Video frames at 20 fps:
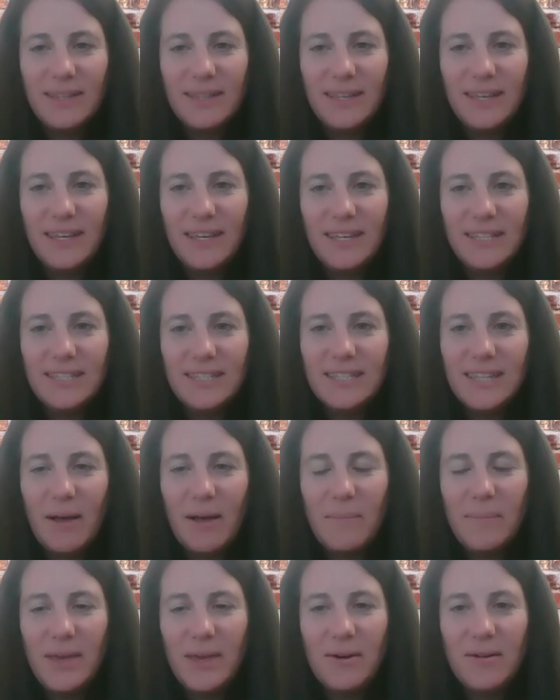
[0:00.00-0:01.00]
please
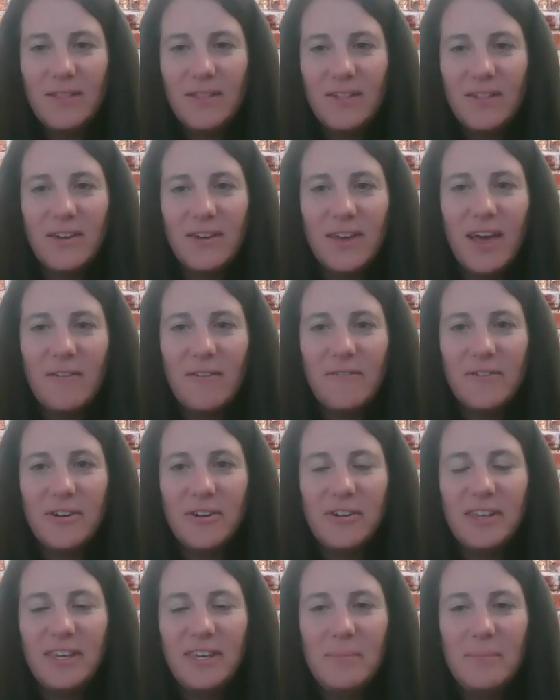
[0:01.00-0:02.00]
be on the lookout for
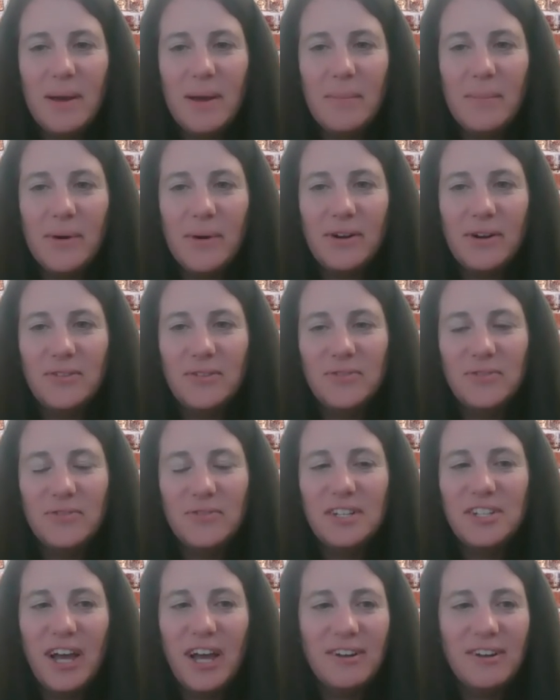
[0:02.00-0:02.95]
your team member to reach